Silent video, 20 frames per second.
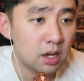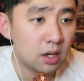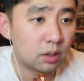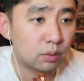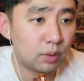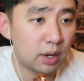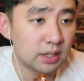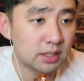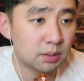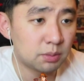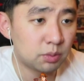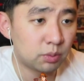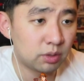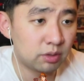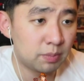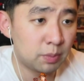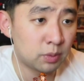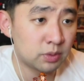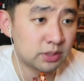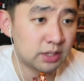Rest up to 1 of your
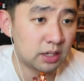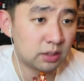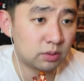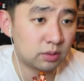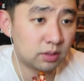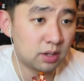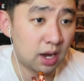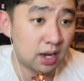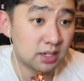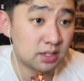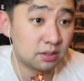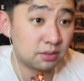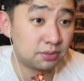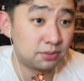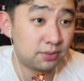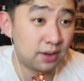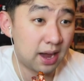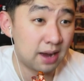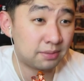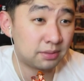opponent's characters at the cost of
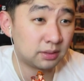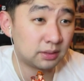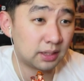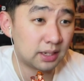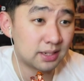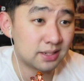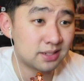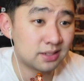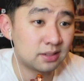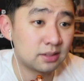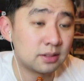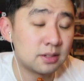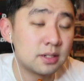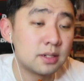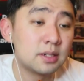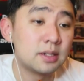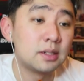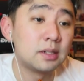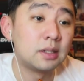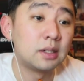5 or less.
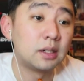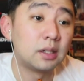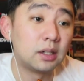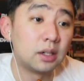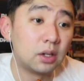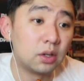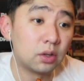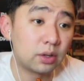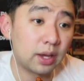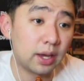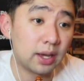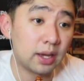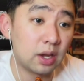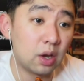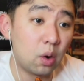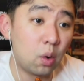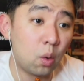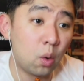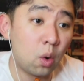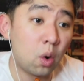Okay,
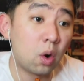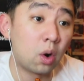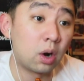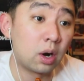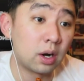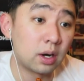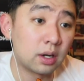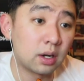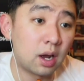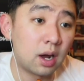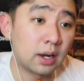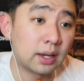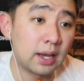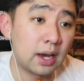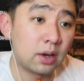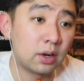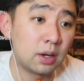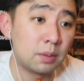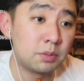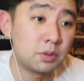or knock
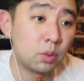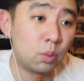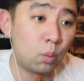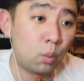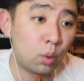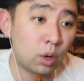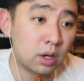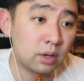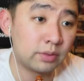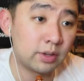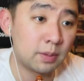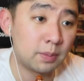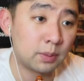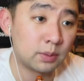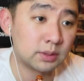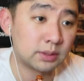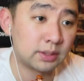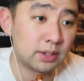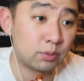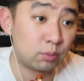out up to 1 of your
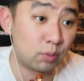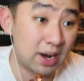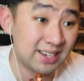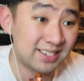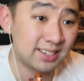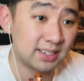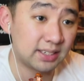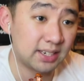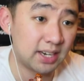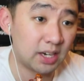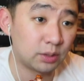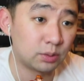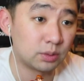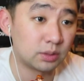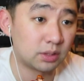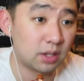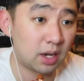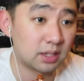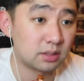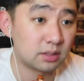opponent's rested characters at
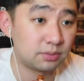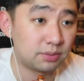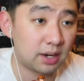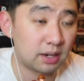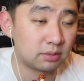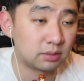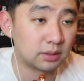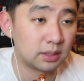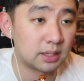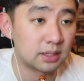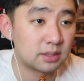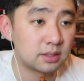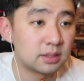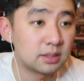the cost of 5 or less.